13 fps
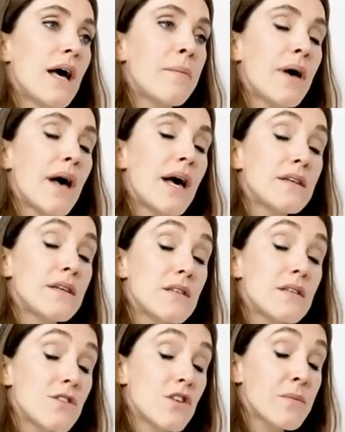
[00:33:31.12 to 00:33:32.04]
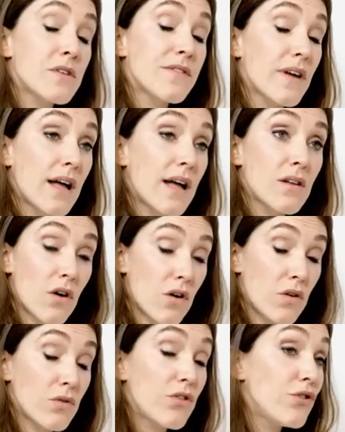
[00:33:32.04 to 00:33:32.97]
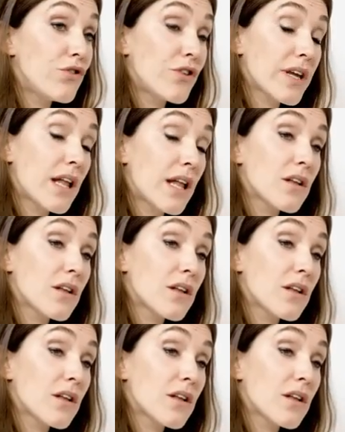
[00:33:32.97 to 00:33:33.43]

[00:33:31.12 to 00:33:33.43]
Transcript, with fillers: Um, and in terms of alcohol, do you drink